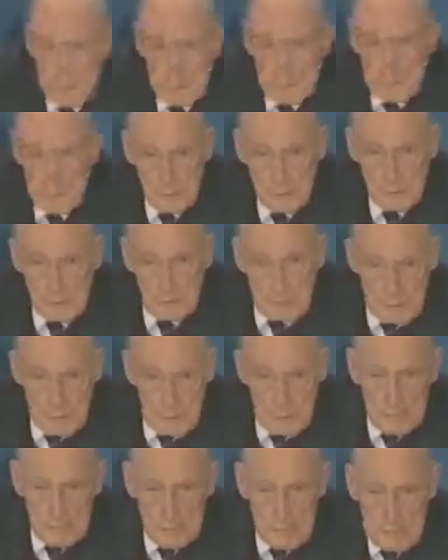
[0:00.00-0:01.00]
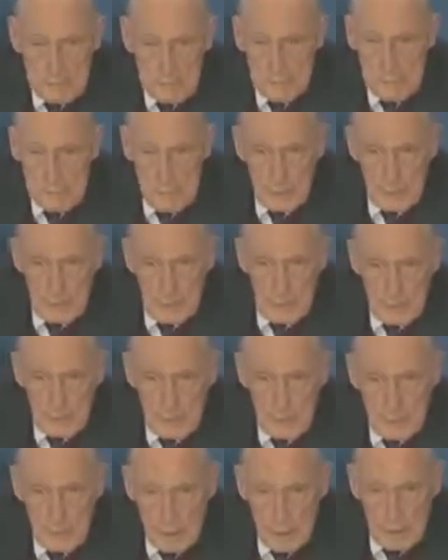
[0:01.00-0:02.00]
The only thing that makes
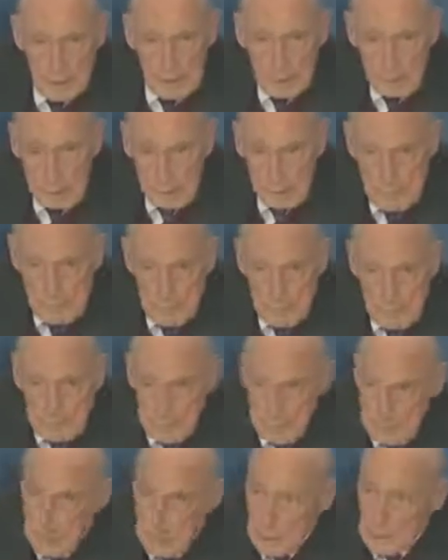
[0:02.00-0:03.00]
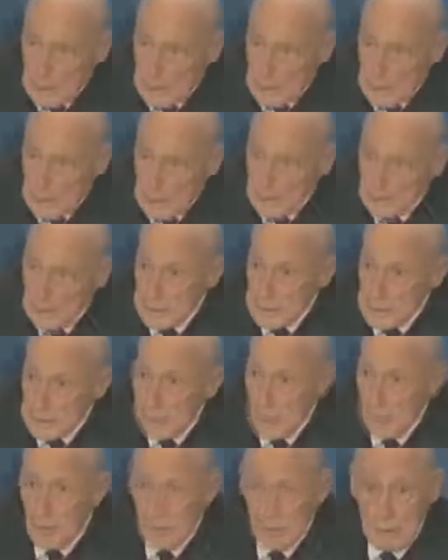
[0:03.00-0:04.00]
diplomatic negotiations
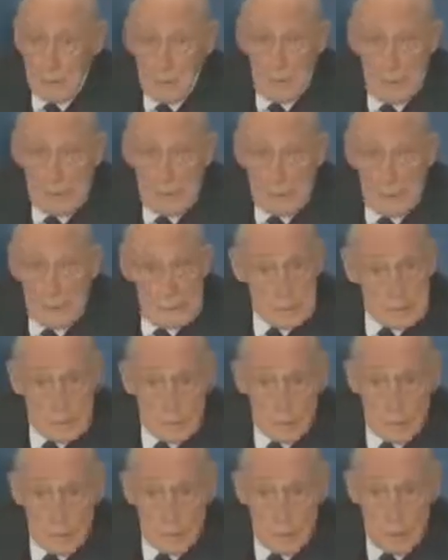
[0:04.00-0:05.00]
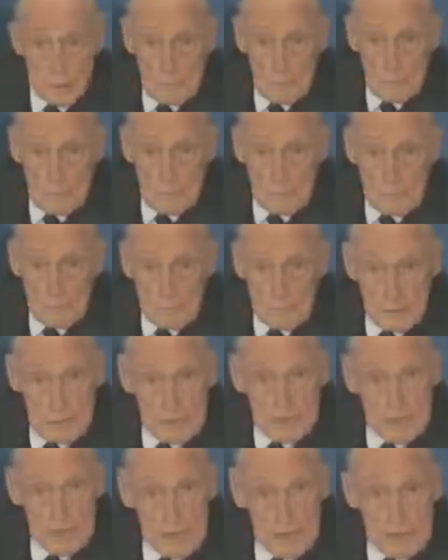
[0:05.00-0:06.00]
work is a strong military,
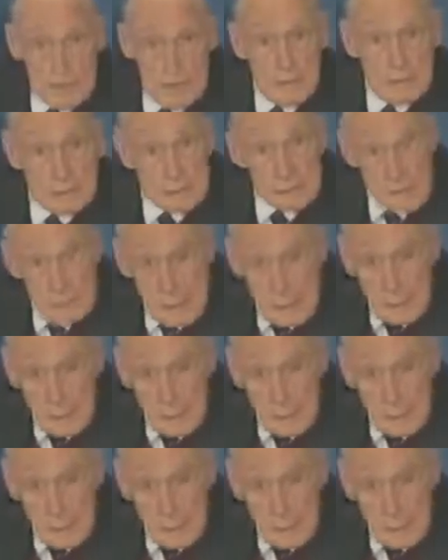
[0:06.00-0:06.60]
because they know